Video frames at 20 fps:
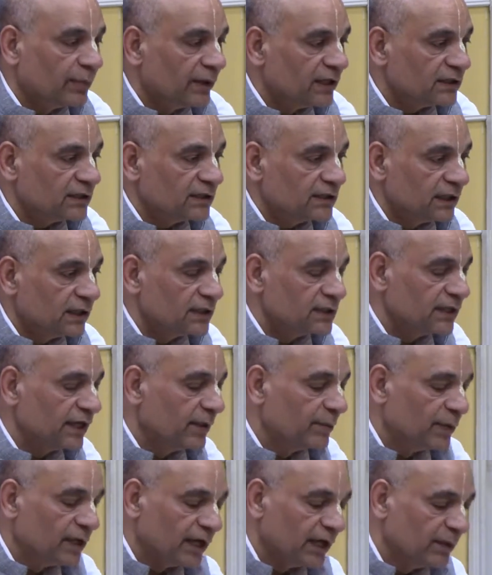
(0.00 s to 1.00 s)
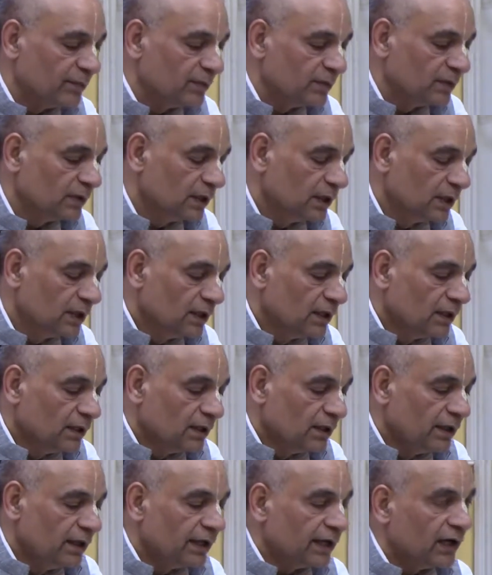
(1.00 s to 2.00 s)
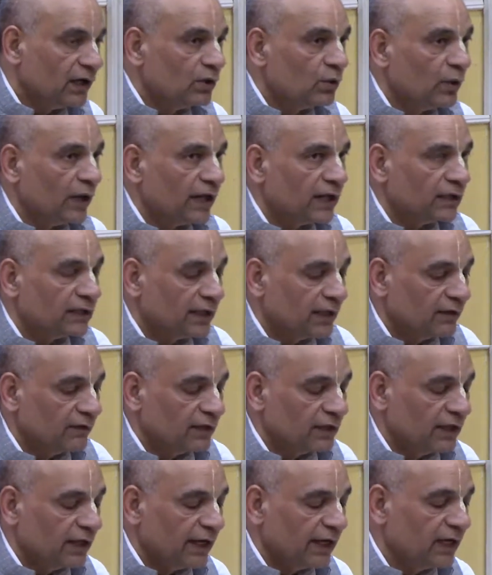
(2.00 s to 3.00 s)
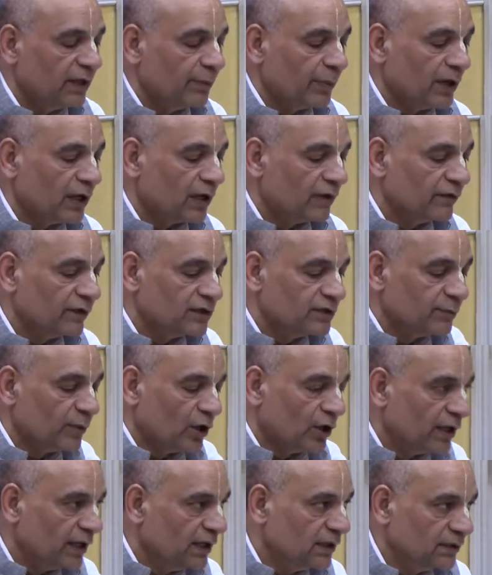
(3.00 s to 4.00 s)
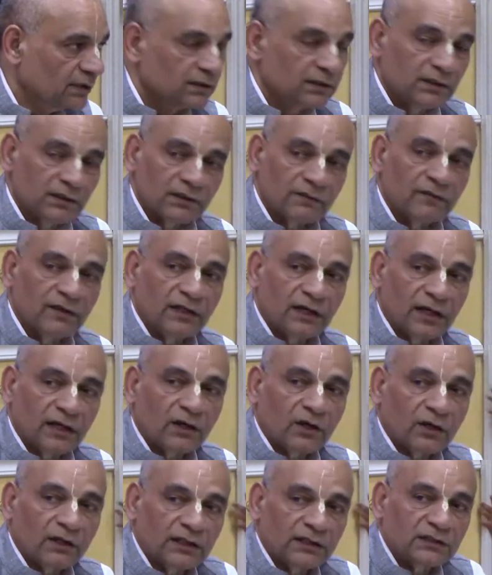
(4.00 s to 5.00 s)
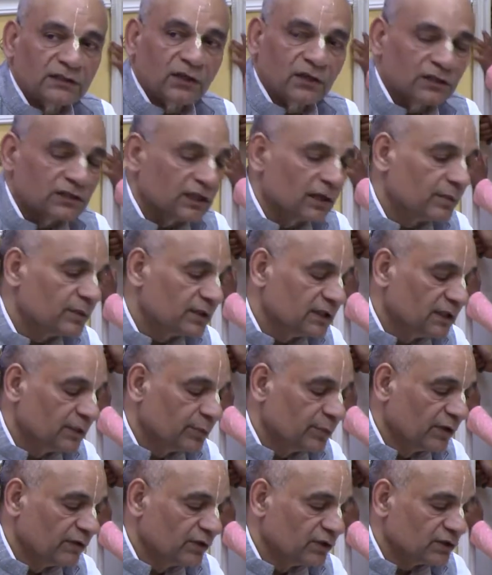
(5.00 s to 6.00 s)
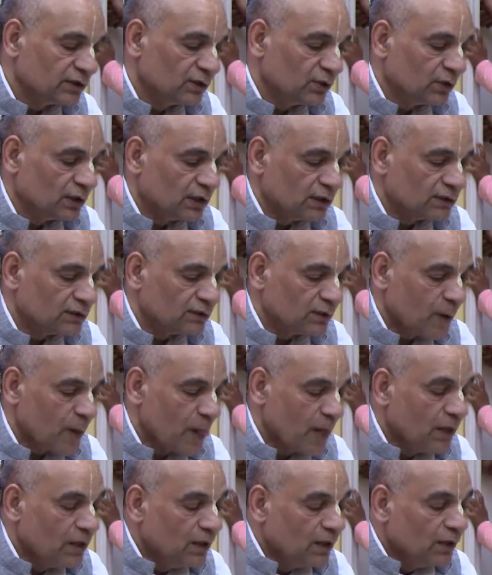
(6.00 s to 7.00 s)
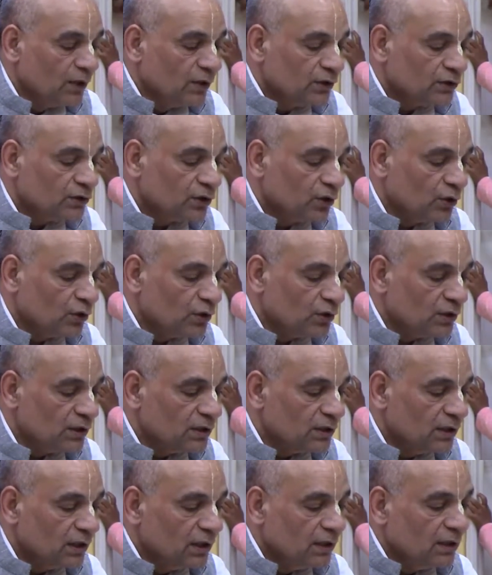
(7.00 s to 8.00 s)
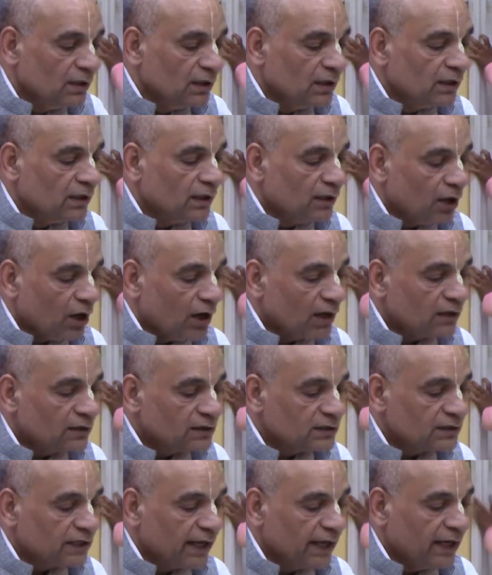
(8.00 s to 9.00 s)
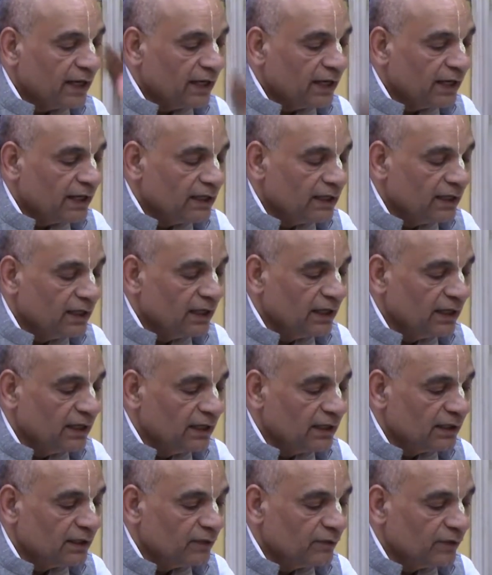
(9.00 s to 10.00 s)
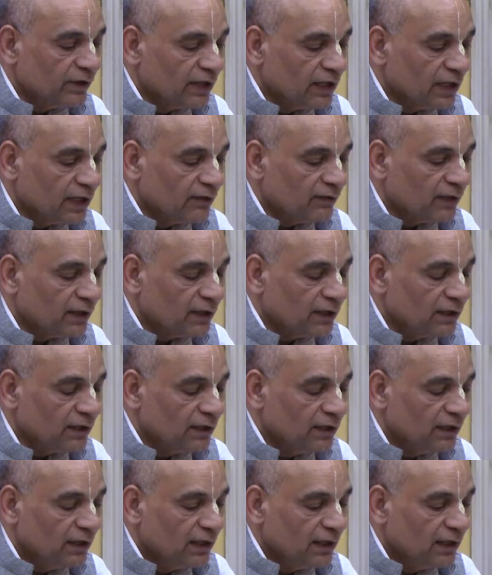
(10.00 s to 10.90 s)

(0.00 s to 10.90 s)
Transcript: places at the same time. He can do anything with any part of his body. We learned all these concepts in the previous shlokas. So, Lord staying in the Vrindavan